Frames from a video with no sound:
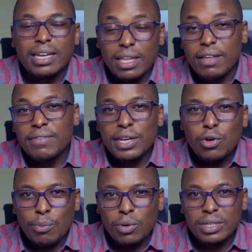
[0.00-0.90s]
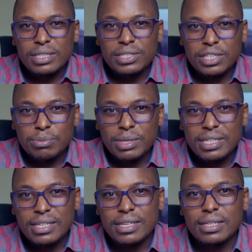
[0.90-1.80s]
Another very common
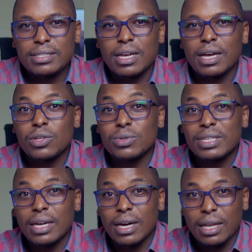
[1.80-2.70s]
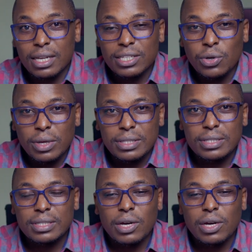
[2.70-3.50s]
treatment is using retinoids.